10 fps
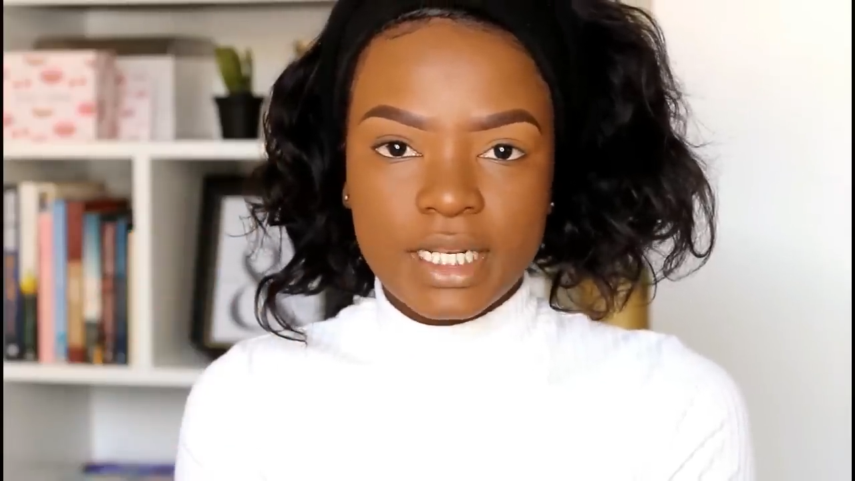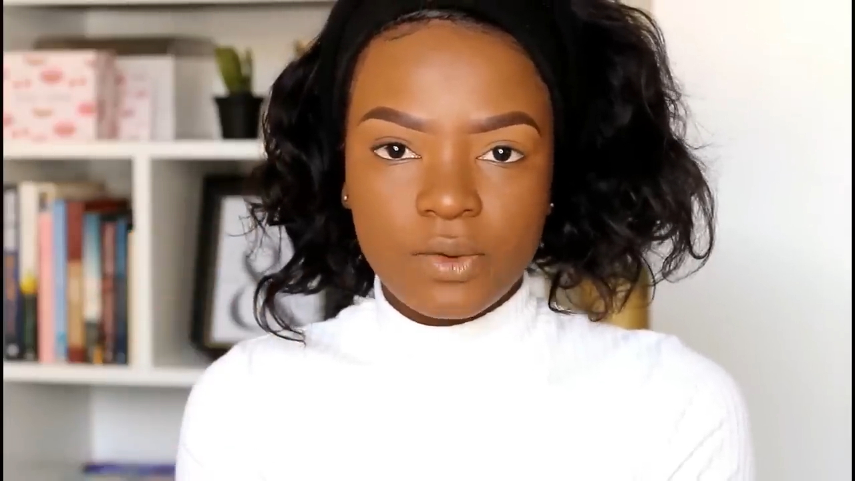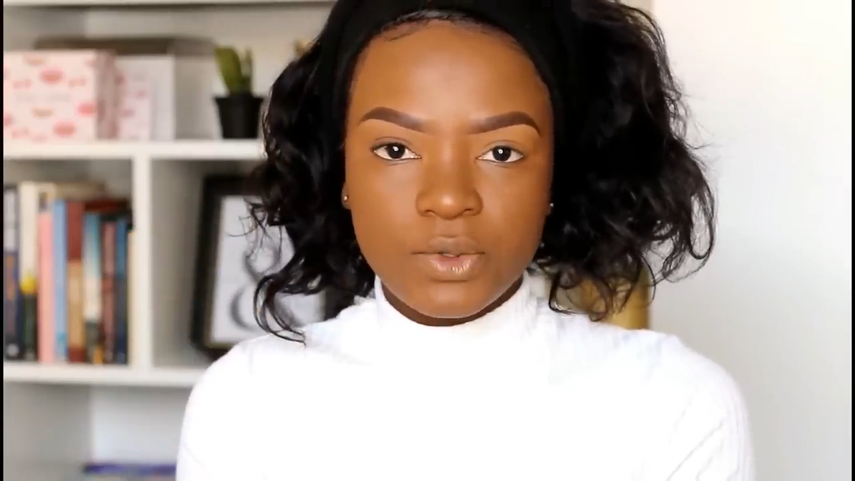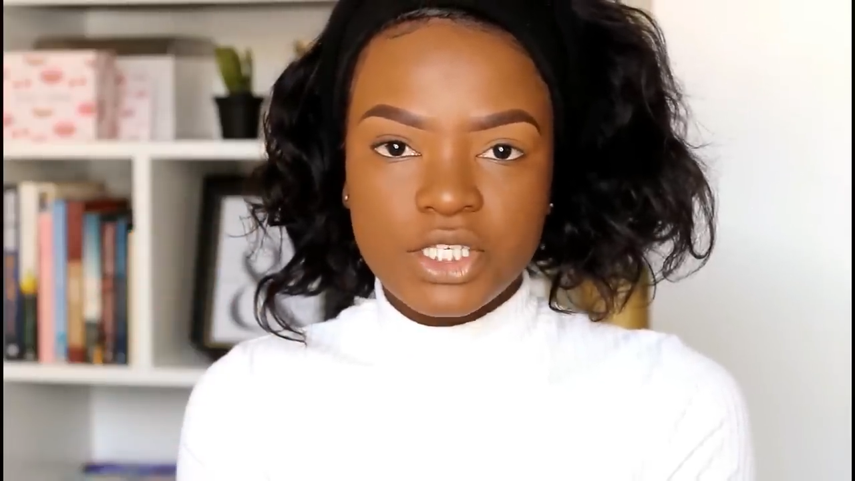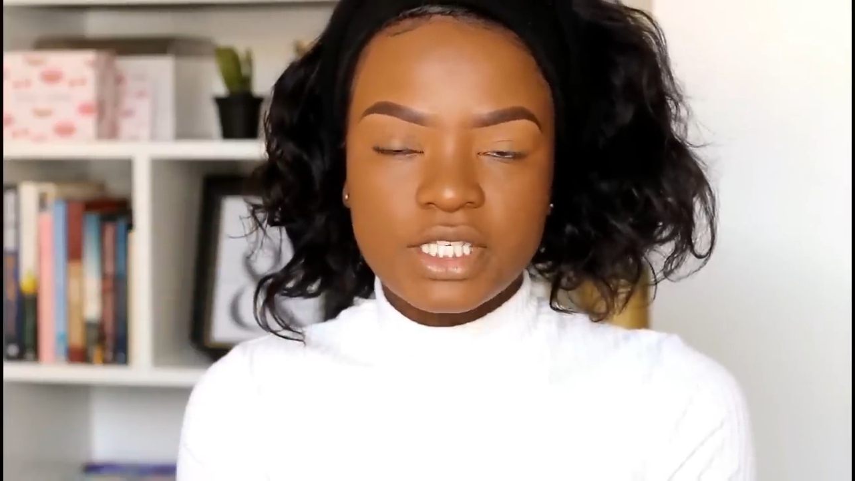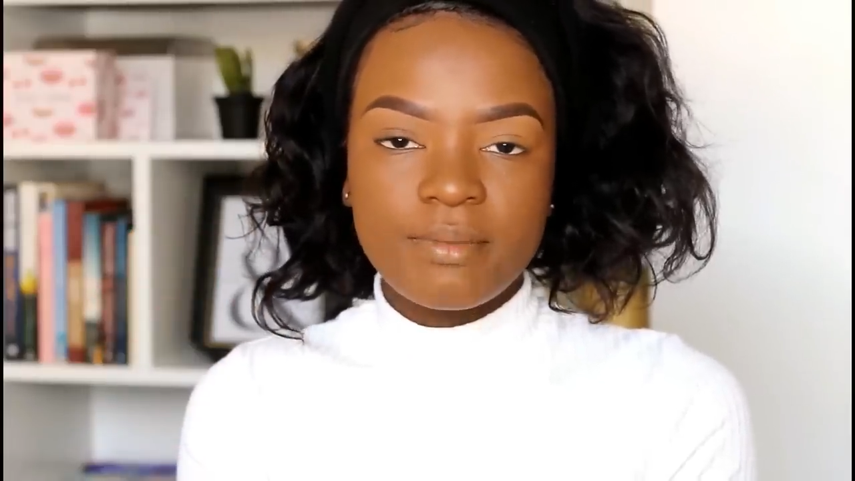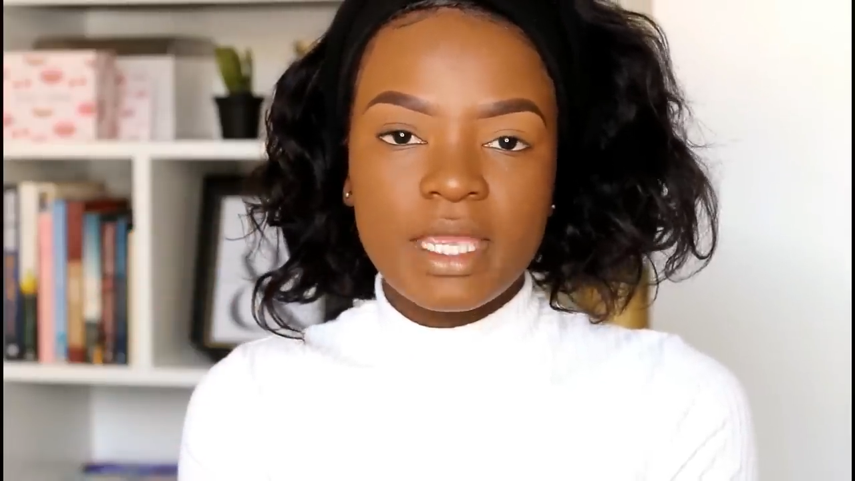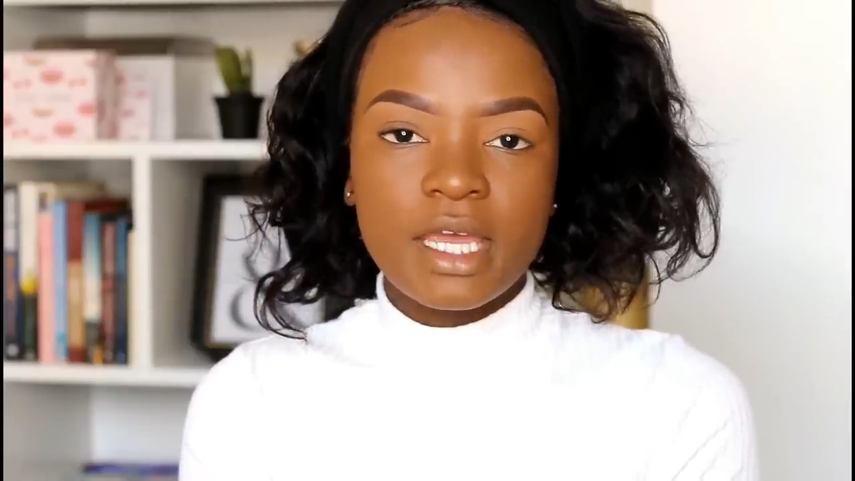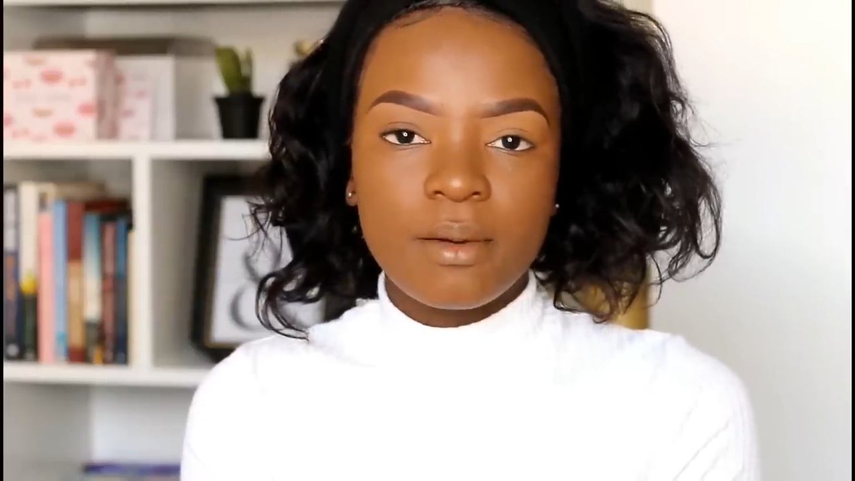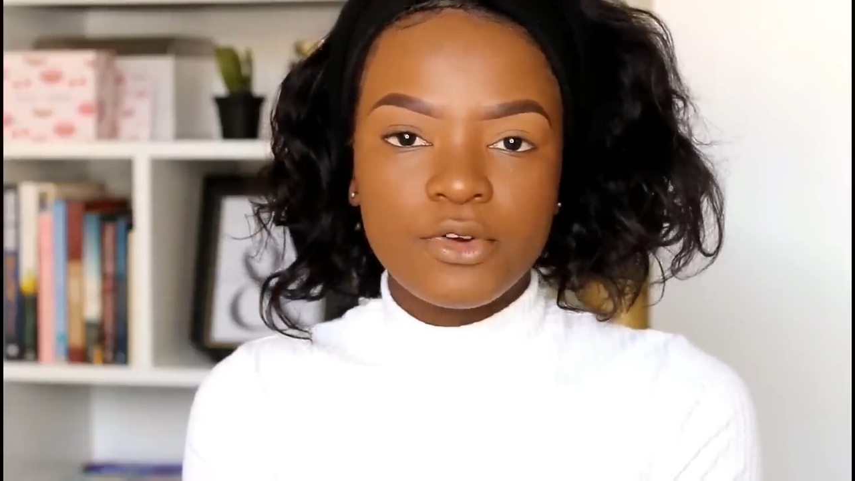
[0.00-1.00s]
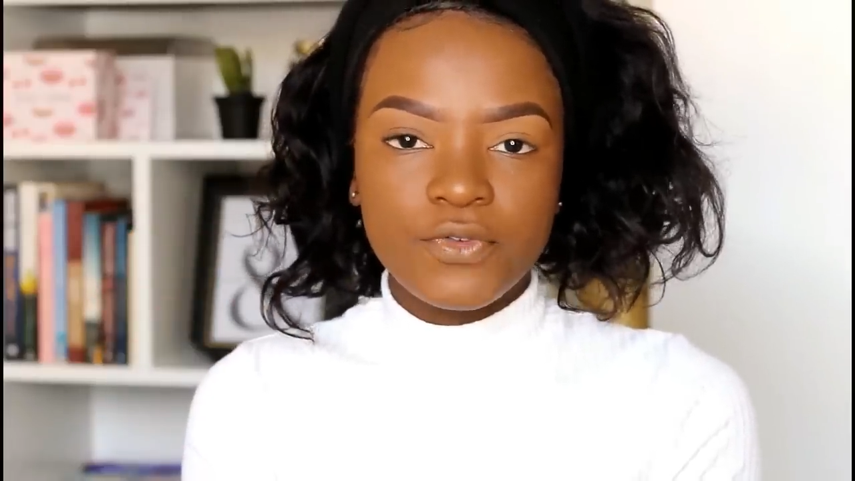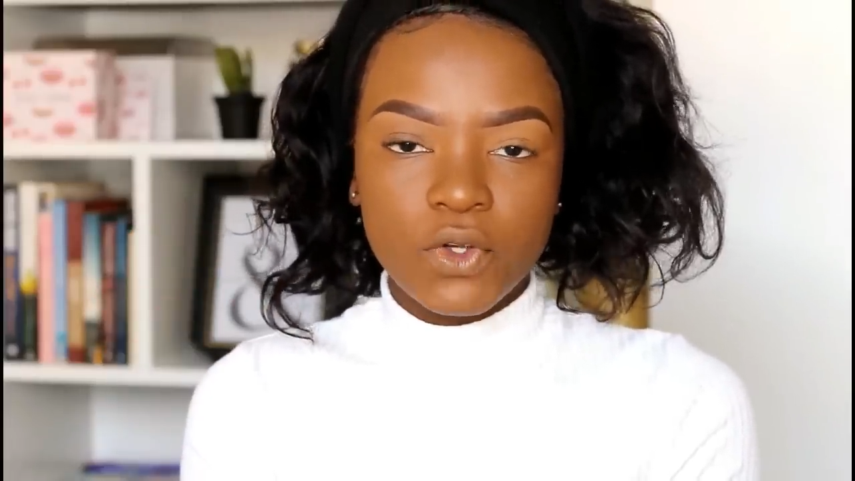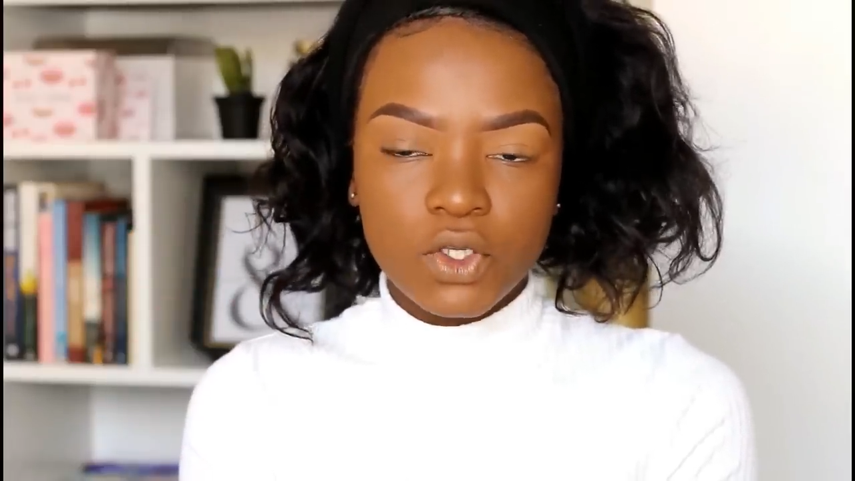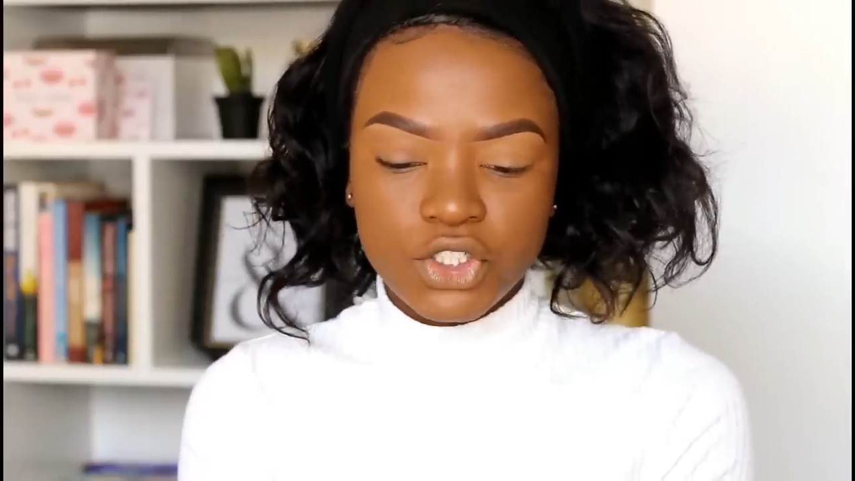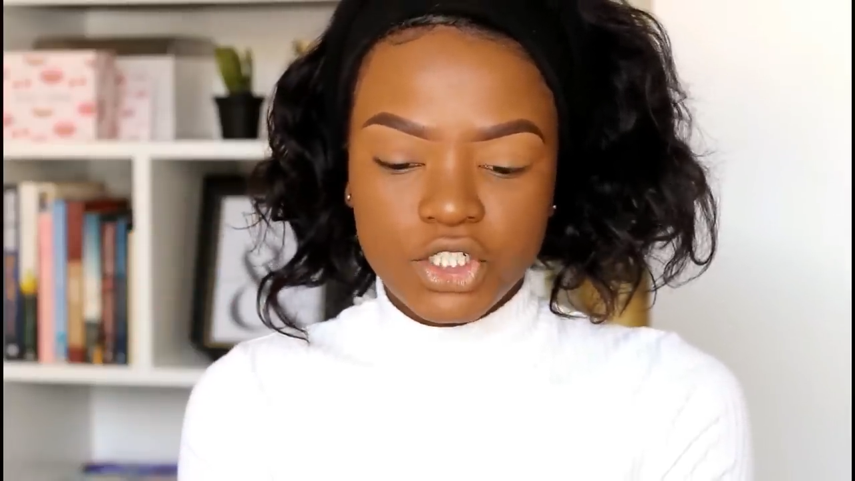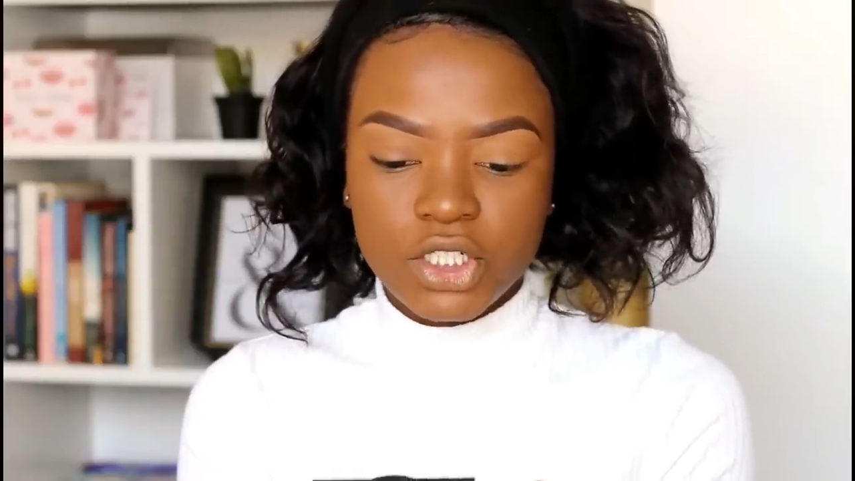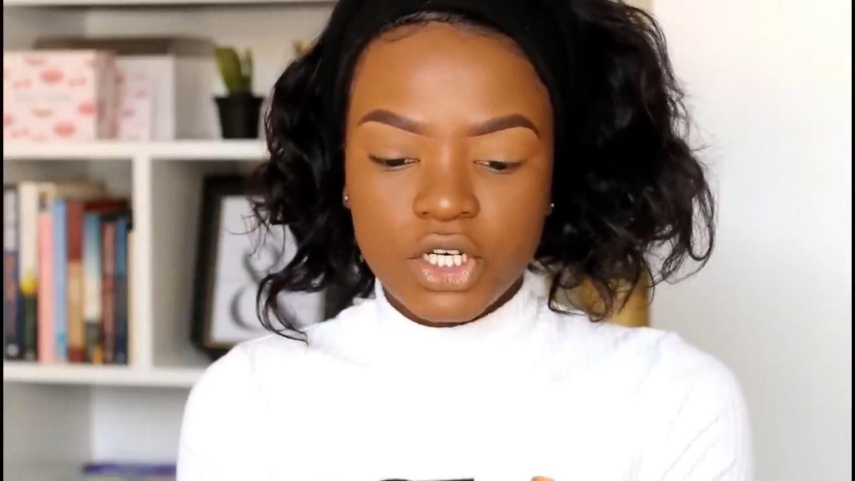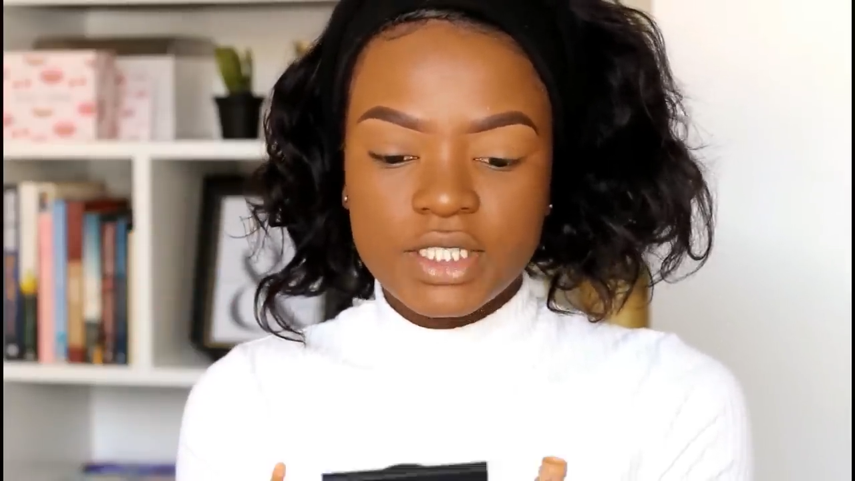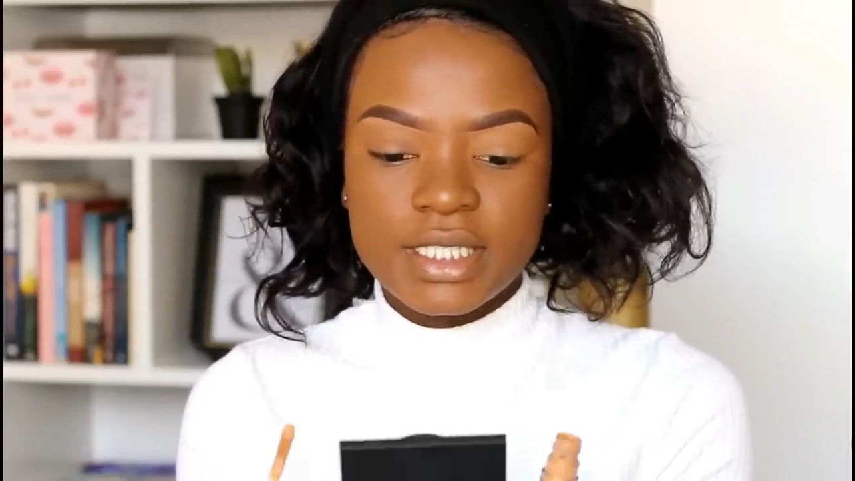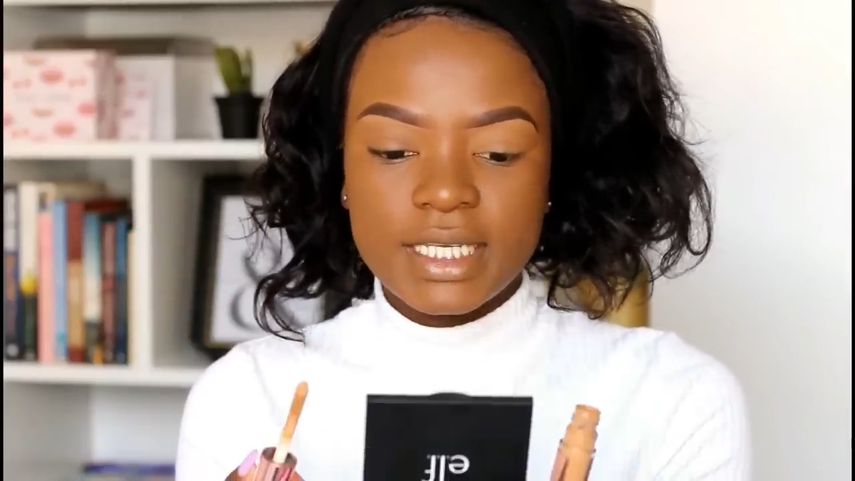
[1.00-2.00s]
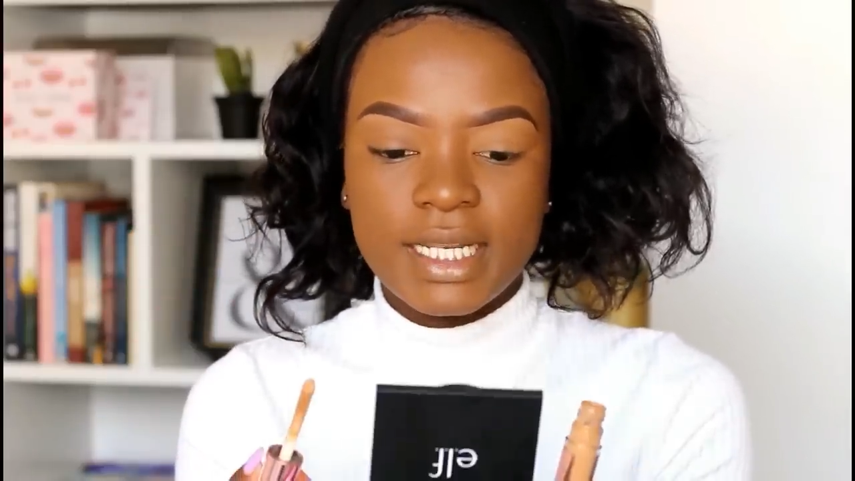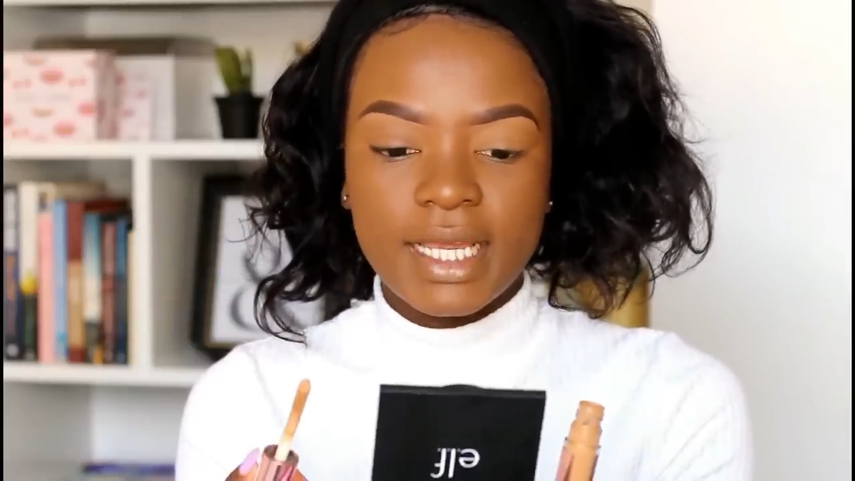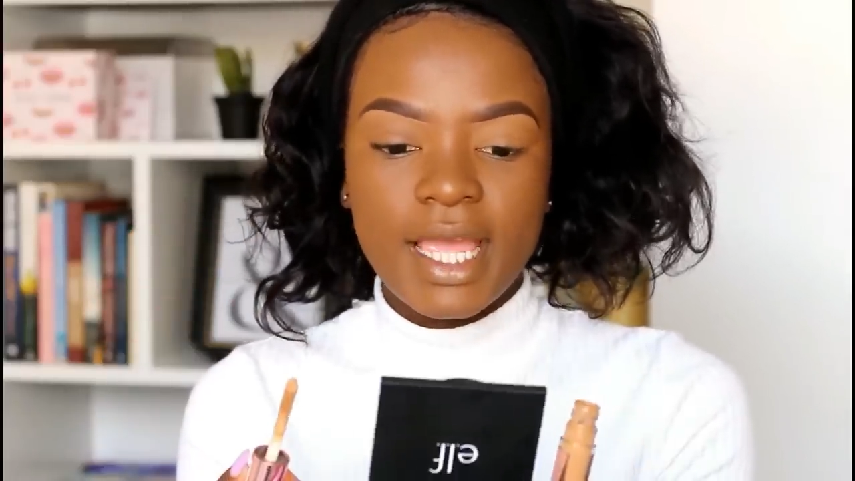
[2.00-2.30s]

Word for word: which is the Makeup Revolution Concealer.